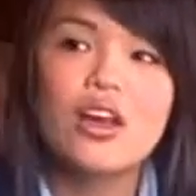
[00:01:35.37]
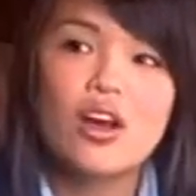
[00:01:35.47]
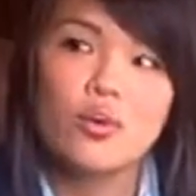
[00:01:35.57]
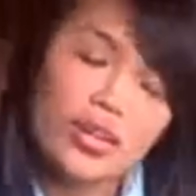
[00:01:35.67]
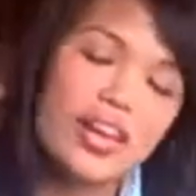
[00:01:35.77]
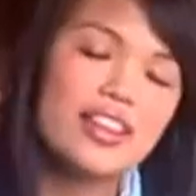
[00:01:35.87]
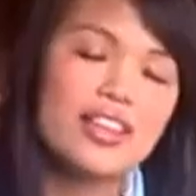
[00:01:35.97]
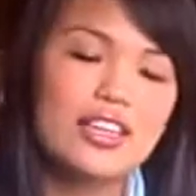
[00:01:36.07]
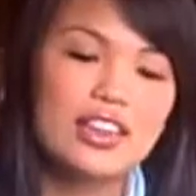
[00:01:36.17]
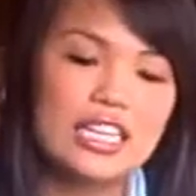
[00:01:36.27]
Well, I
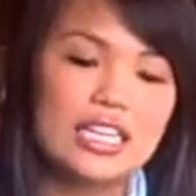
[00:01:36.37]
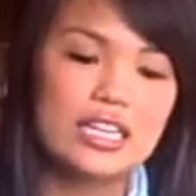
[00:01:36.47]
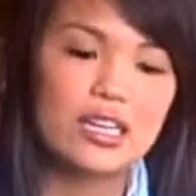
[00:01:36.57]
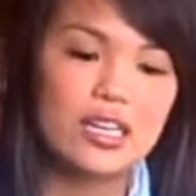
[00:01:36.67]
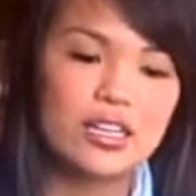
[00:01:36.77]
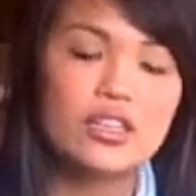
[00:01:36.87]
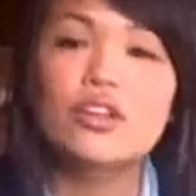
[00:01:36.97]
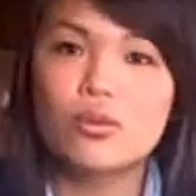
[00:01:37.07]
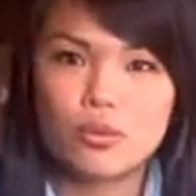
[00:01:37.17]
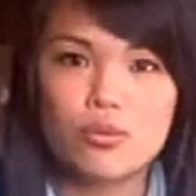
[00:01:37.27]
think that,
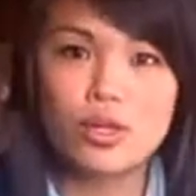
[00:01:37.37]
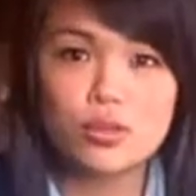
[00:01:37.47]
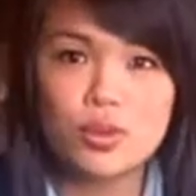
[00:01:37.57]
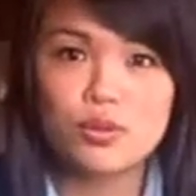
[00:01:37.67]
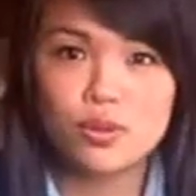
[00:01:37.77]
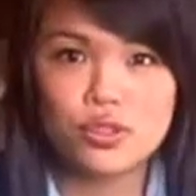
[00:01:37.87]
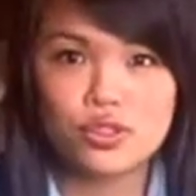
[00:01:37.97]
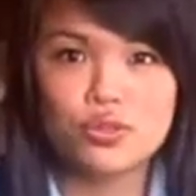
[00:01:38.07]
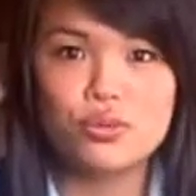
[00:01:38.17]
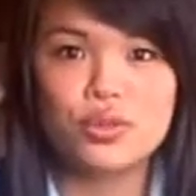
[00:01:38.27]
most people
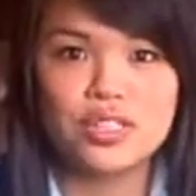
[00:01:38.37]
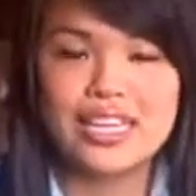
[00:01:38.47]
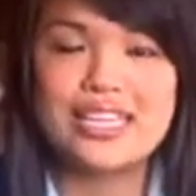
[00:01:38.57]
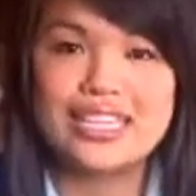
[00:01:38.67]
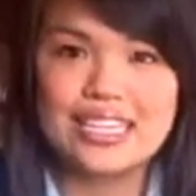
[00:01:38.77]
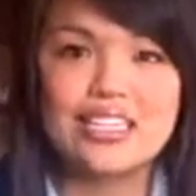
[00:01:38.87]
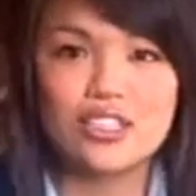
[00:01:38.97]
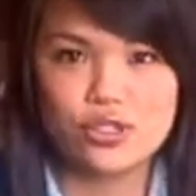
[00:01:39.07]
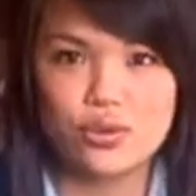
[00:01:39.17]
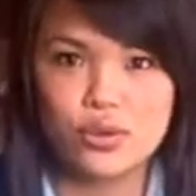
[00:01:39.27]
do relate eating
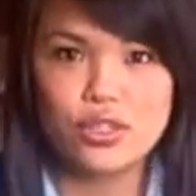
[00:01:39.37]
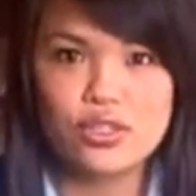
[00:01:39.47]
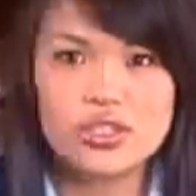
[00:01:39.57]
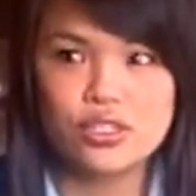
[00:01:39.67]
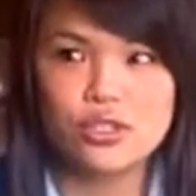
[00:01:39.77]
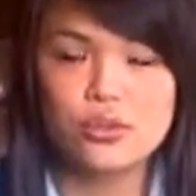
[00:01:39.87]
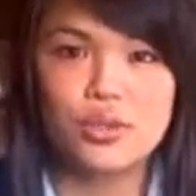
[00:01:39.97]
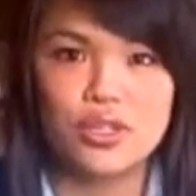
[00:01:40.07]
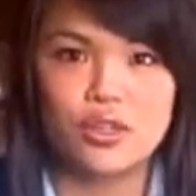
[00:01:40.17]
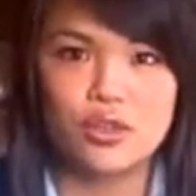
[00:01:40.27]
disorders to
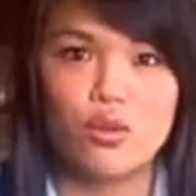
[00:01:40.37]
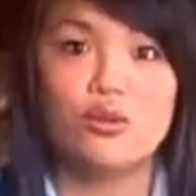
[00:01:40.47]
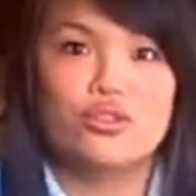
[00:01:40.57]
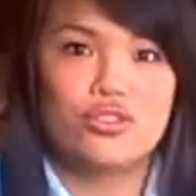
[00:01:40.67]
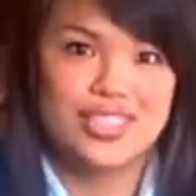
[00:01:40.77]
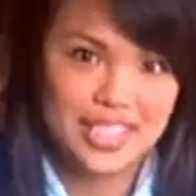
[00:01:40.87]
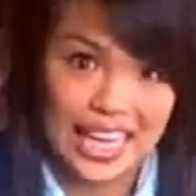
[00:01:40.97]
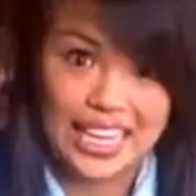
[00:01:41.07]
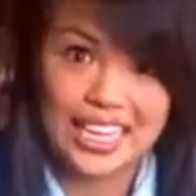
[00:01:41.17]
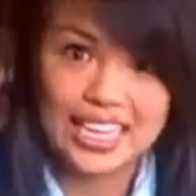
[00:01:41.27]
being ultra
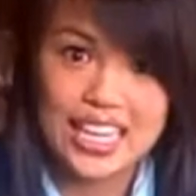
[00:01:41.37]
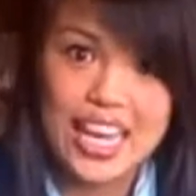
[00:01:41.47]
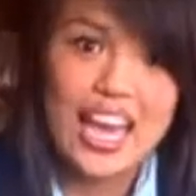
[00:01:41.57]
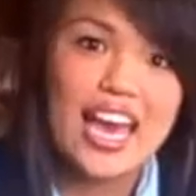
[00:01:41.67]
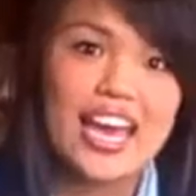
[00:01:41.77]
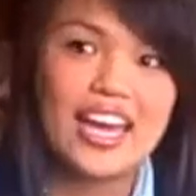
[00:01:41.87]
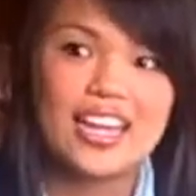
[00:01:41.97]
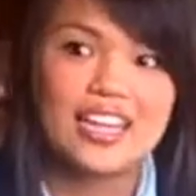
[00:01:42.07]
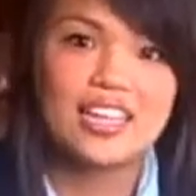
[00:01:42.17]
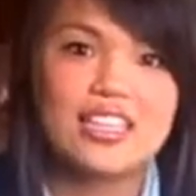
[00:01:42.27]
skinny.
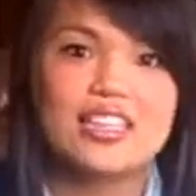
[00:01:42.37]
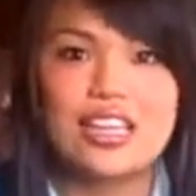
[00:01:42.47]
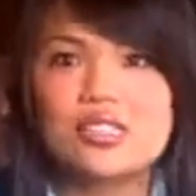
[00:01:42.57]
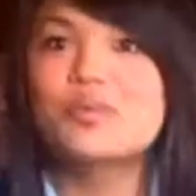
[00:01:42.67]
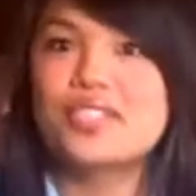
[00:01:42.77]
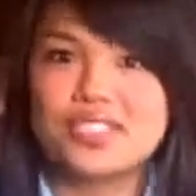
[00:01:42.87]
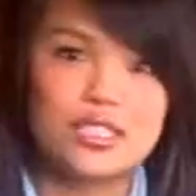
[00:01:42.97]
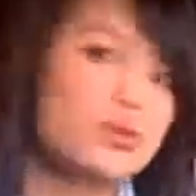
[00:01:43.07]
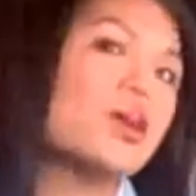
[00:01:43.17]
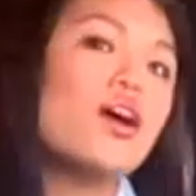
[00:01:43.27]
And that's because
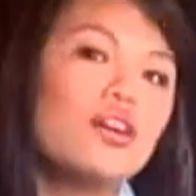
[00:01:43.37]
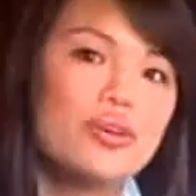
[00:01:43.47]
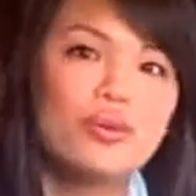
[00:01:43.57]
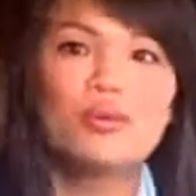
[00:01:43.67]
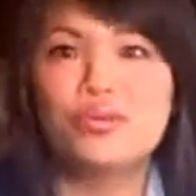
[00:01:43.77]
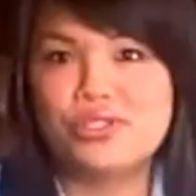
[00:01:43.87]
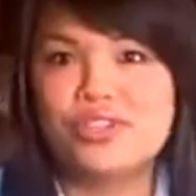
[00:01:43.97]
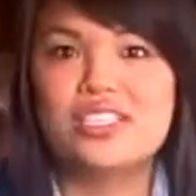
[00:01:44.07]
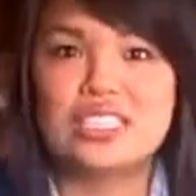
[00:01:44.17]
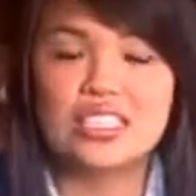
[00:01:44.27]
that's what Hollywood
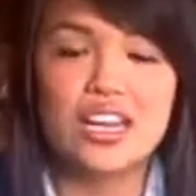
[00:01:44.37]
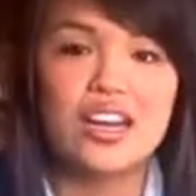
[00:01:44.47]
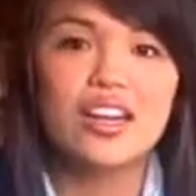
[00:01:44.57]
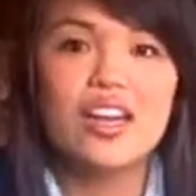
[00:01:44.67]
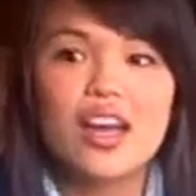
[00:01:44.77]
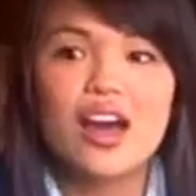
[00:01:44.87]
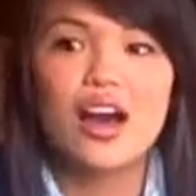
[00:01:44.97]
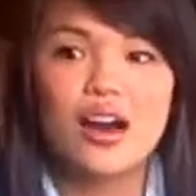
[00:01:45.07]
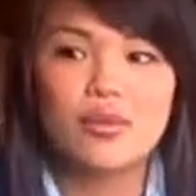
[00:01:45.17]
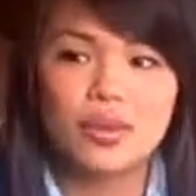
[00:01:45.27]
portrays a lot.
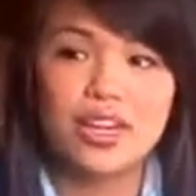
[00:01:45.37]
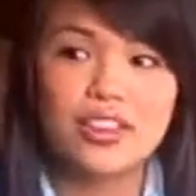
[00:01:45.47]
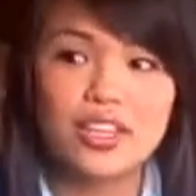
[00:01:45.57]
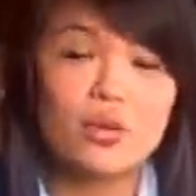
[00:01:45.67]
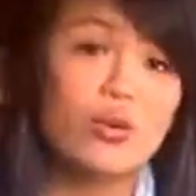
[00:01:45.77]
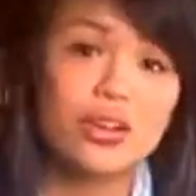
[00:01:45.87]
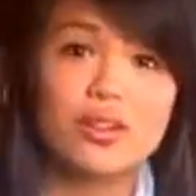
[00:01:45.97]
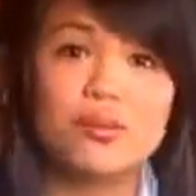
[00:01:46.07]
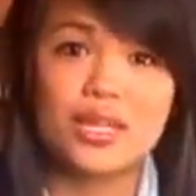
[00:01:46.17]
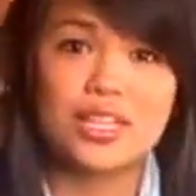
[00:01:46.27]
But I think one of
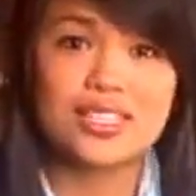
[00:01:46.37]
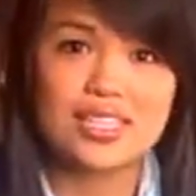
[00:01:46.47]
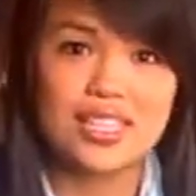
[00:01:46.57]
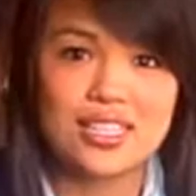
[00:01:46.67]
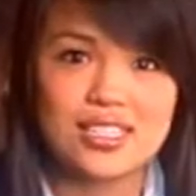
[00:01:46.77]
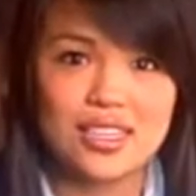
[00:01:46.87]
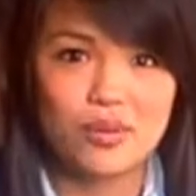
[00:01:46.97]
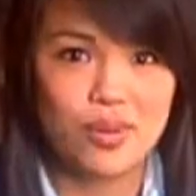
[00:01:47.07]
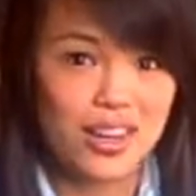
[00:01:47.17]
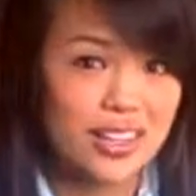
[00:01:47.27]
the biggest things that
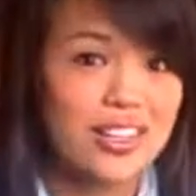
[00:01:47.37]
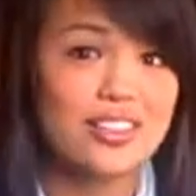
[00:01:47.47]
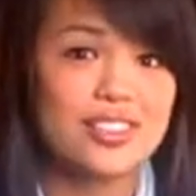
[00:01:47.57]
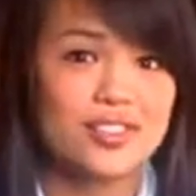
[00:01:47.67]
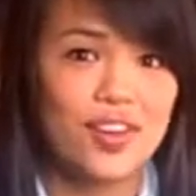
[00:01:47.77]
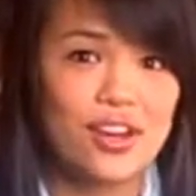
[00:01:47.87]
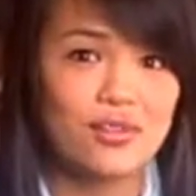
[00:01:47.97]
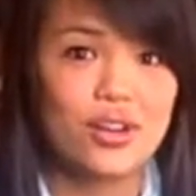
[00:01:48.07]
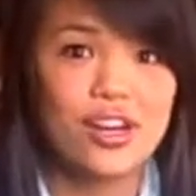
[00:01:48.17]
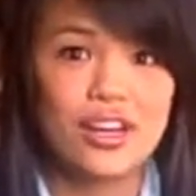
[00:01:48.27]
America is fighting
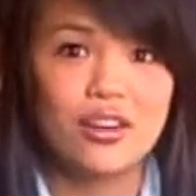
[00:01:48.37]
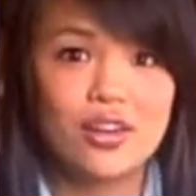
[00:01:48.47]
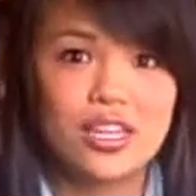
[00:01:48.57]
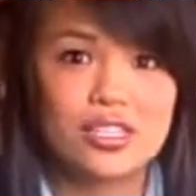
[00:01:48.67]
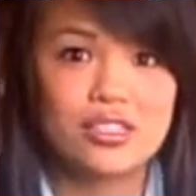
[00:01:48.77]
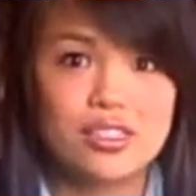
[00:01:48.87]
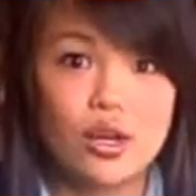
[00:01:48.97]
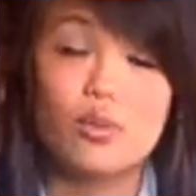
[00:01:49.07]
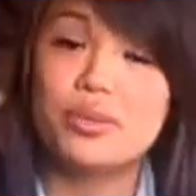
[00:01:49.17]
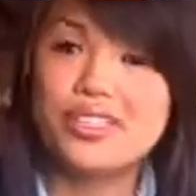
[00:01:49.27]
right now is
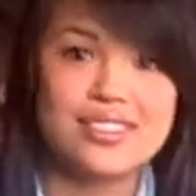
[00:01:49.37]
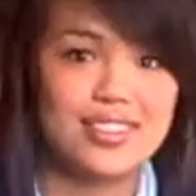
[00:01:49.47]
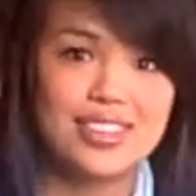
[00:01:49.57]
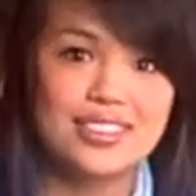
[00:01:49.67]
obesity.